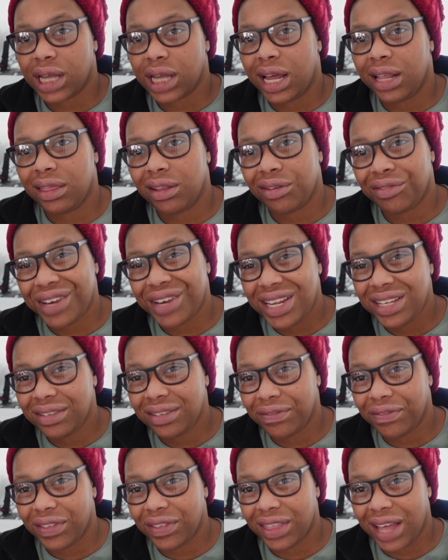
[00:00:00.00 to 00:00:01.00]
And the reason
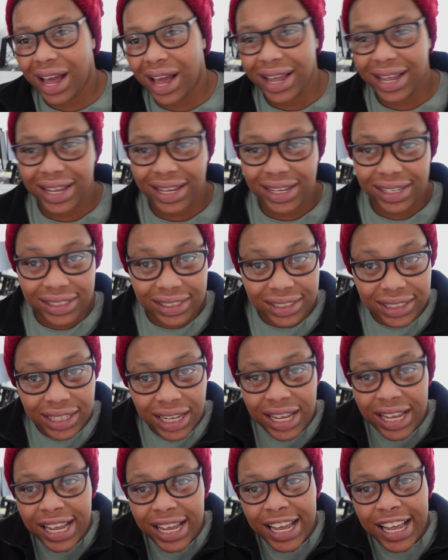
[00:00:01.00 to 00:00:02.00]
for that is,
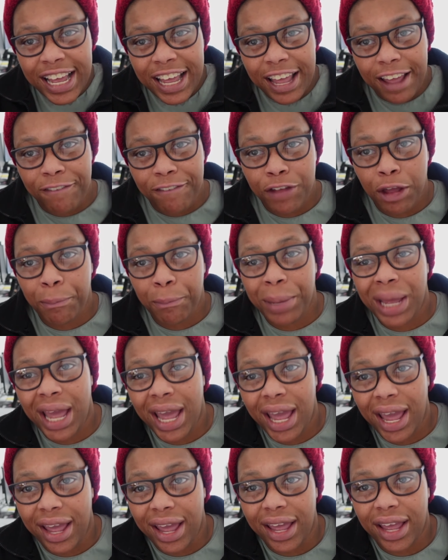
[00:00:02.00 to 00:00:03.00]
if you
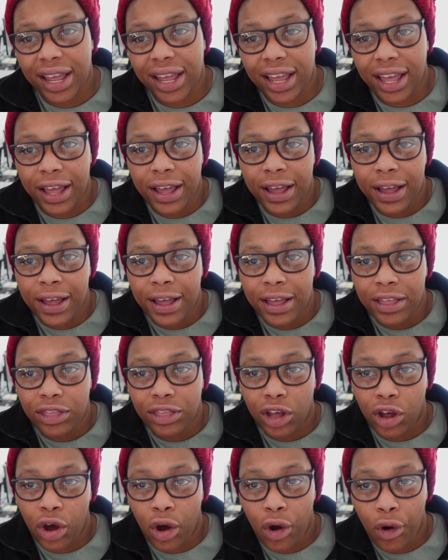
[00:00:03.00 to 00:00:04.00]
pick
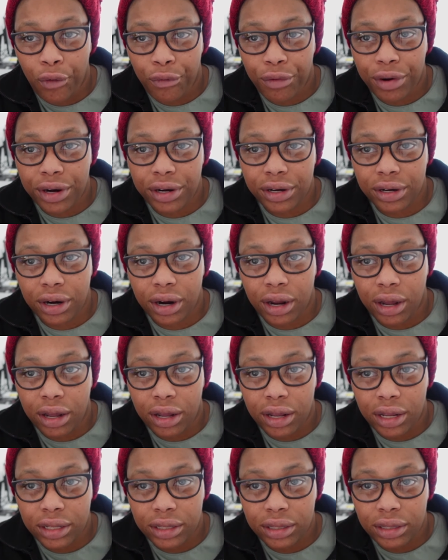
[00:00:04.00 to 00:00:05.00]
current
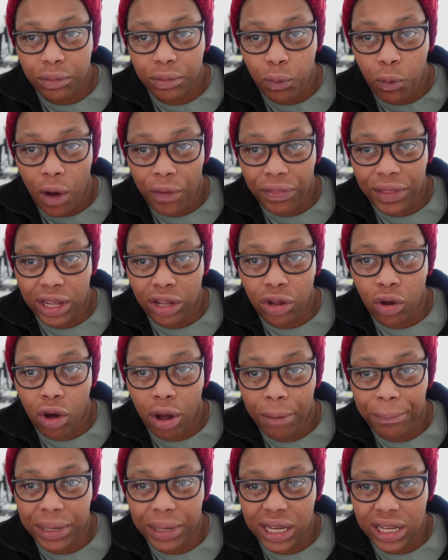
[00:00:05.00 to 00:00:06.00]
one that your
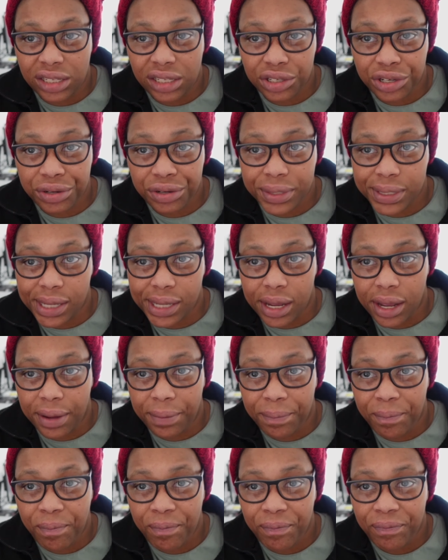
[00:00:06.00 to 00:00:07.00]
company is using,